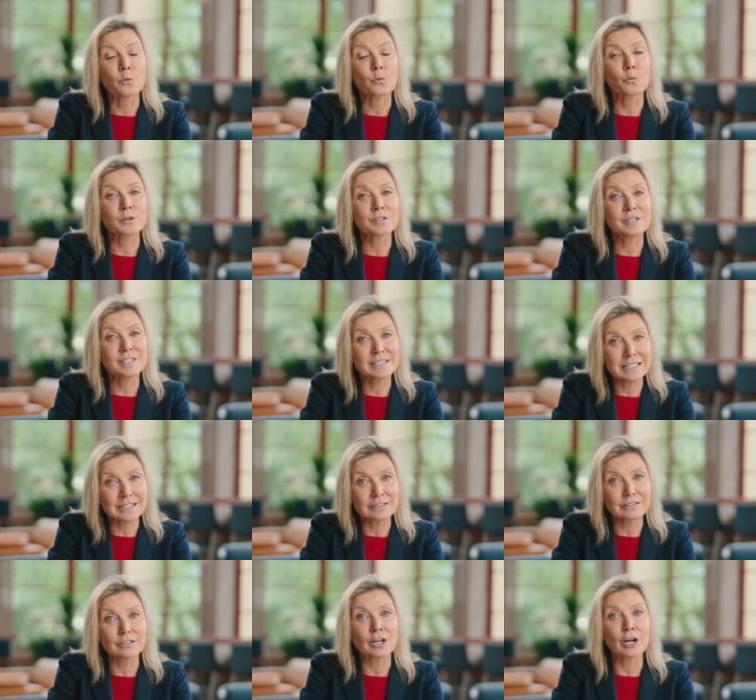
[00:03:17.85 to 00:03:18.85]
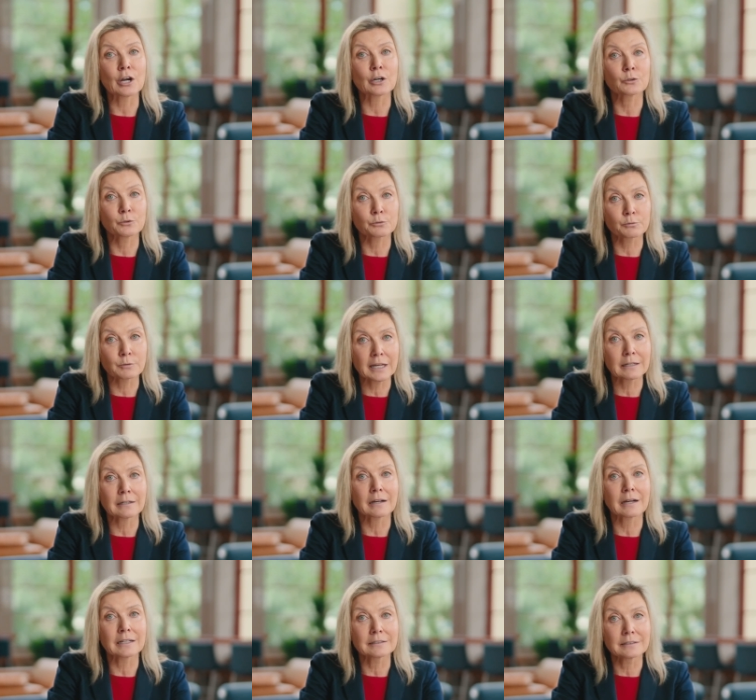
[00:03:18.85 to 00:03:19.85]
was still a great
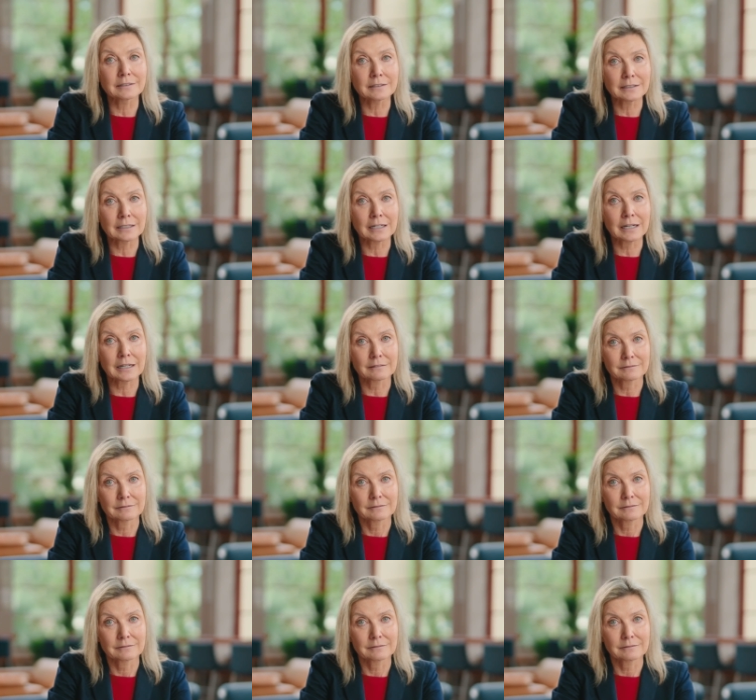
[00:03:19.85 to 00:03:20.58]
idea,